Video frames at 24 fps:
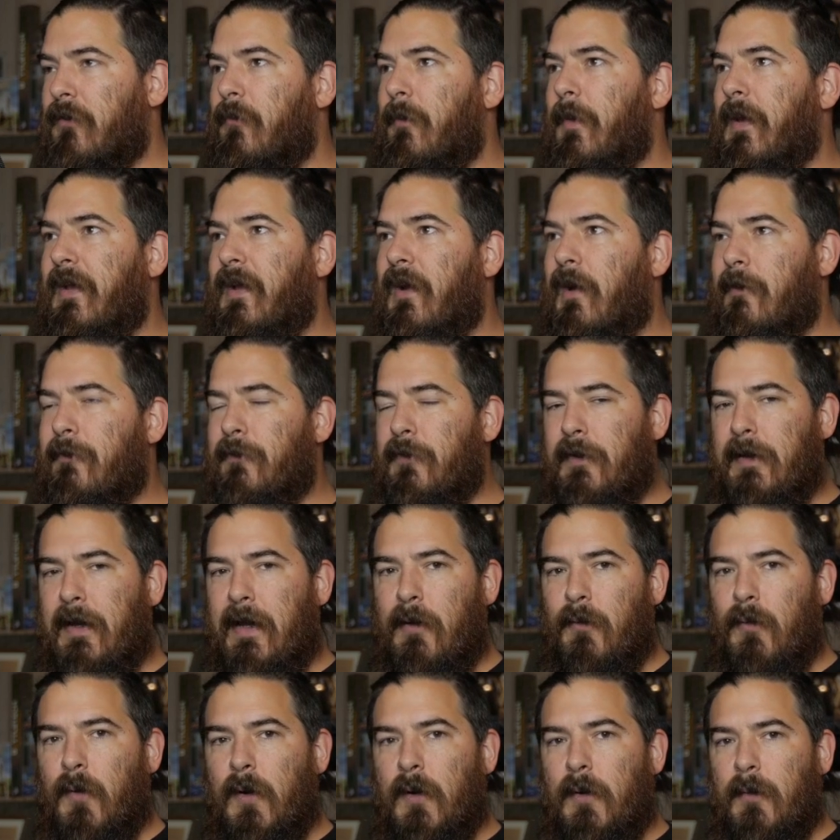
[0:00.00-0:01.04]
We're being careful on
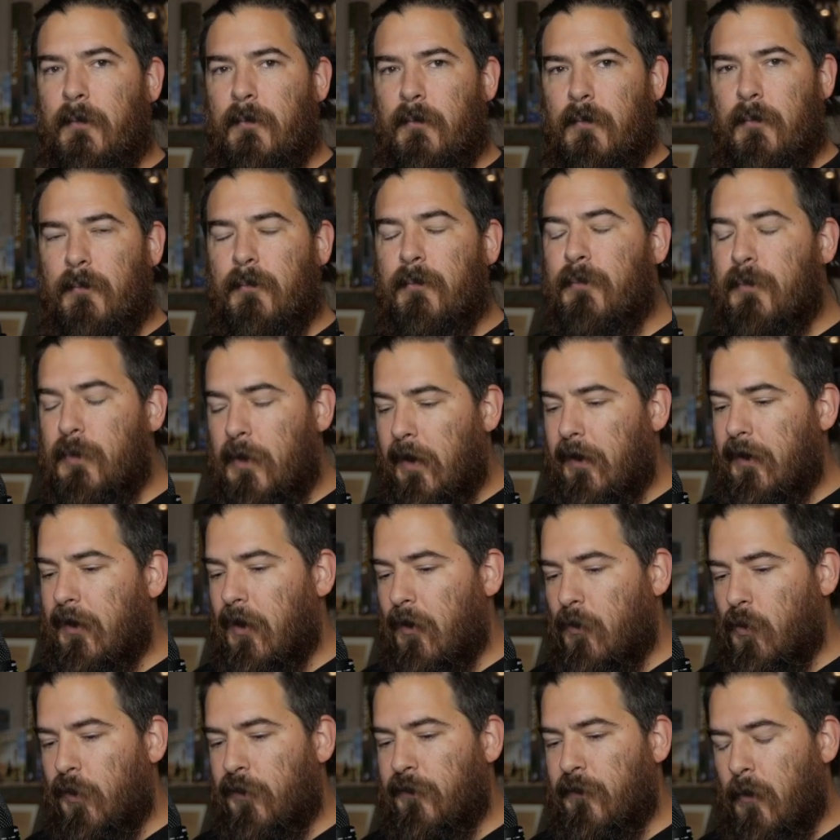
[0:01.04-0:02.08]
how we're plotting our
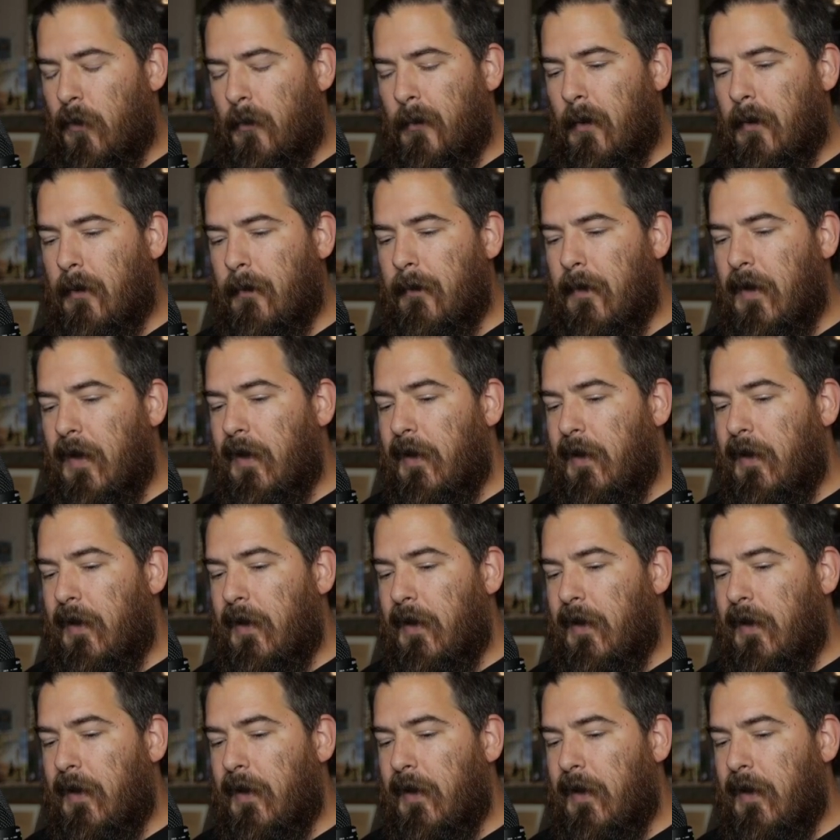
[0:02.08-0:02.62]
course forward.